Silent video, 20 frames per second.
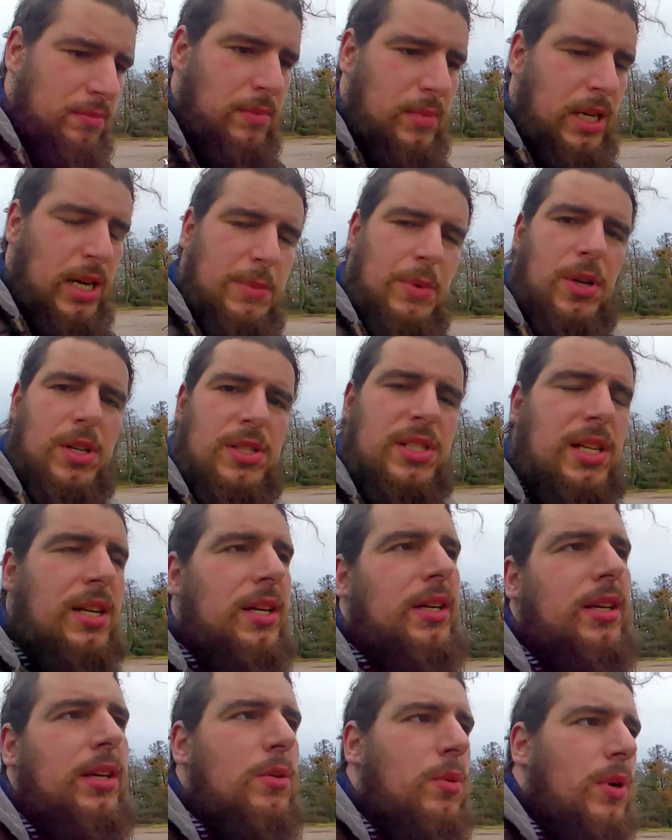I'm not
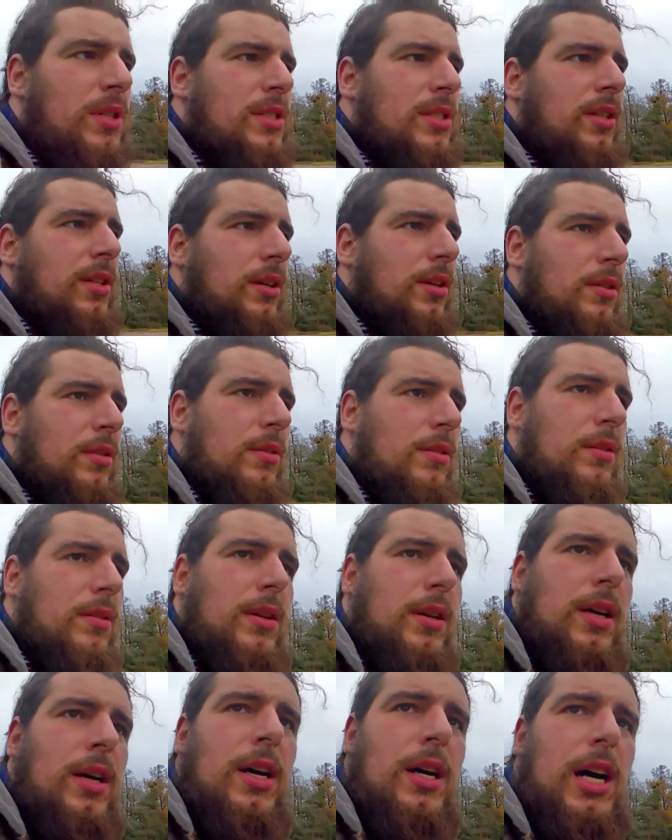telling you what to do.
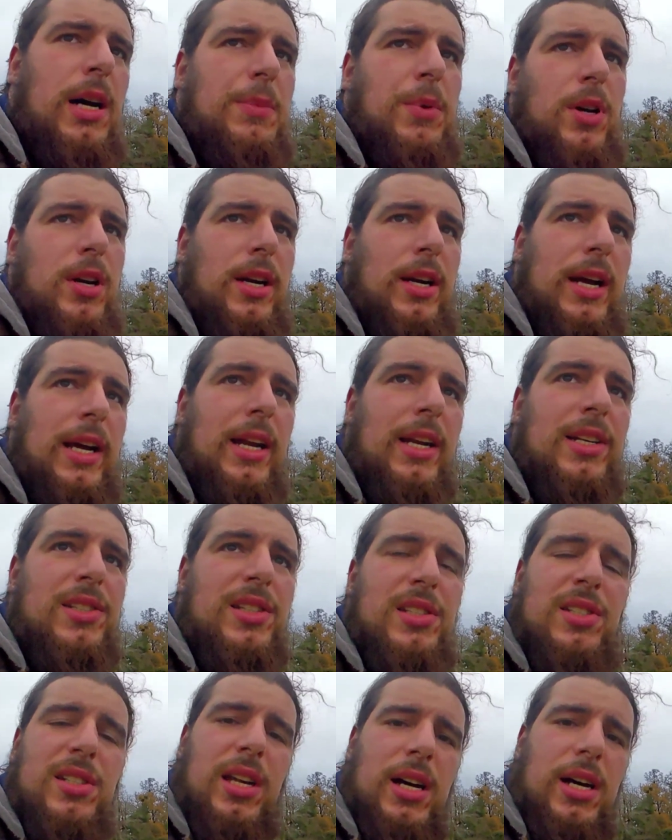I'm not an
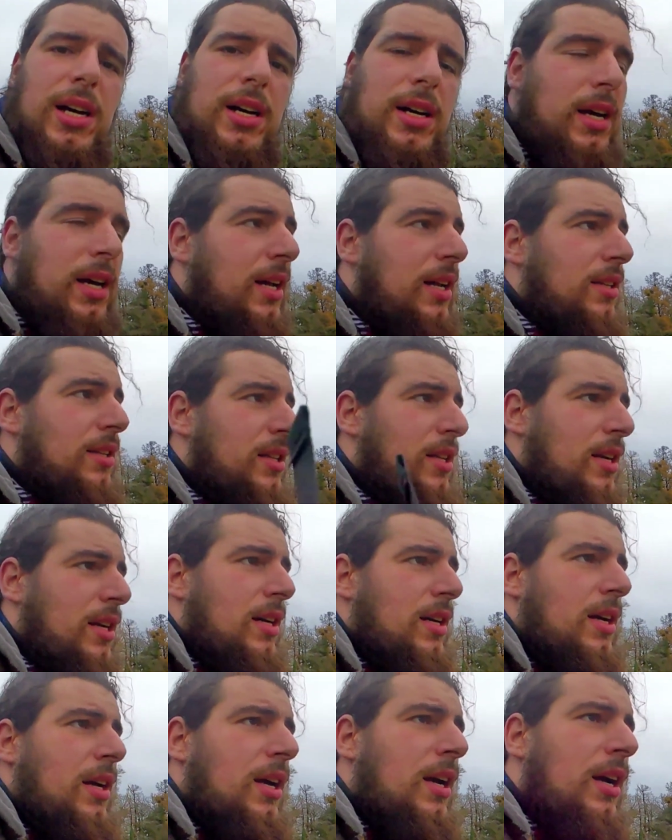A-lister star, and
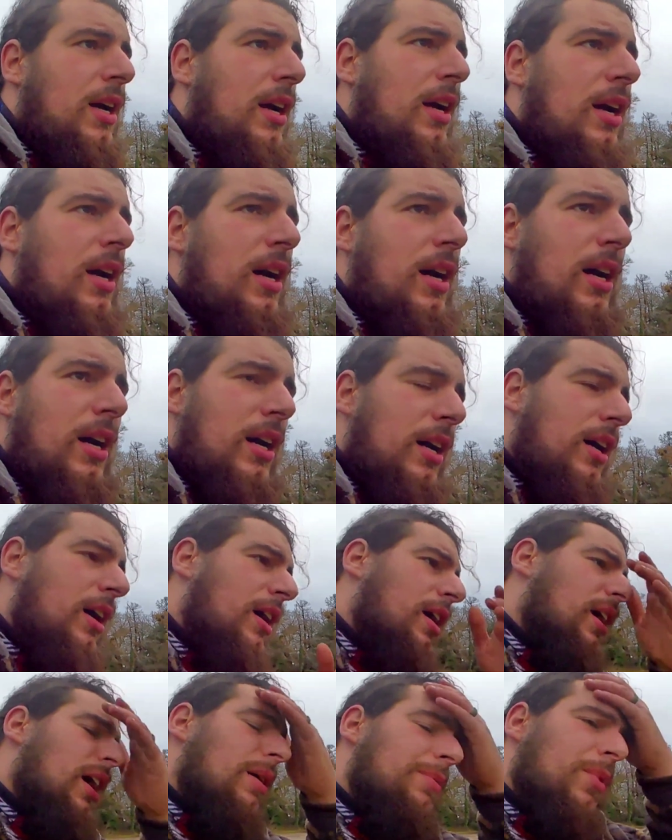
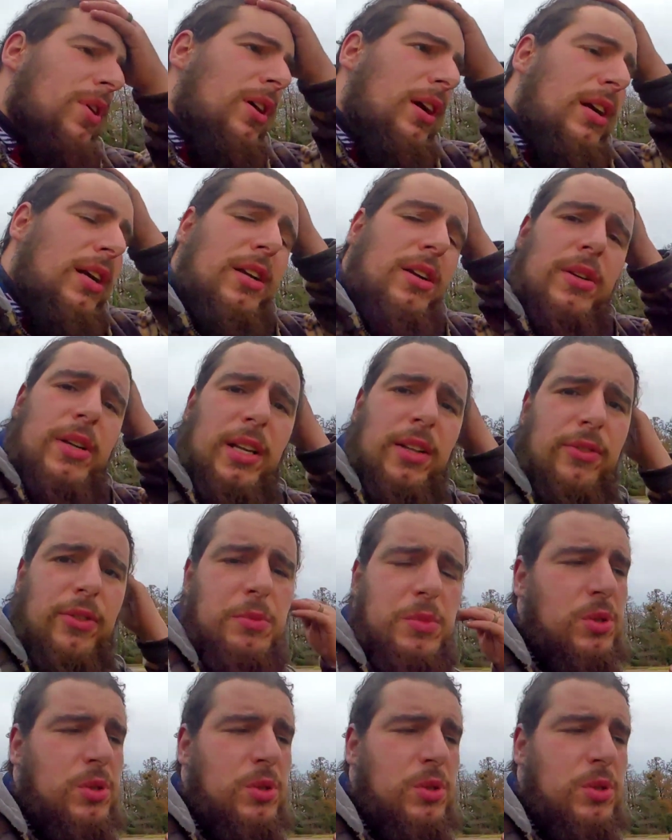I'm not a little kid from